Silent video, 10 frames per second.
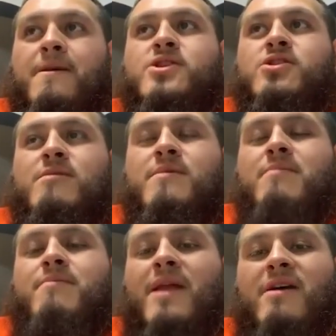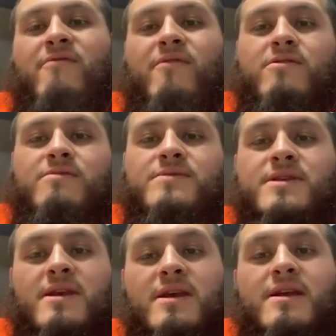streaming
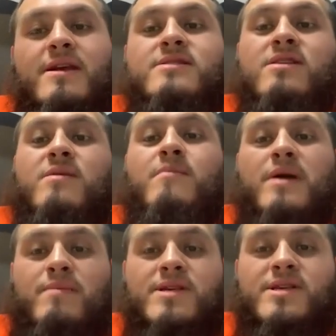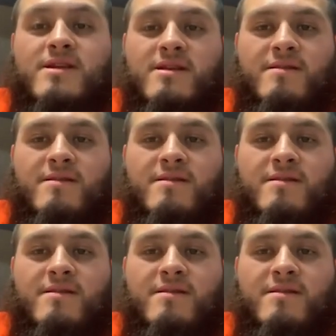platforms is on the publishing.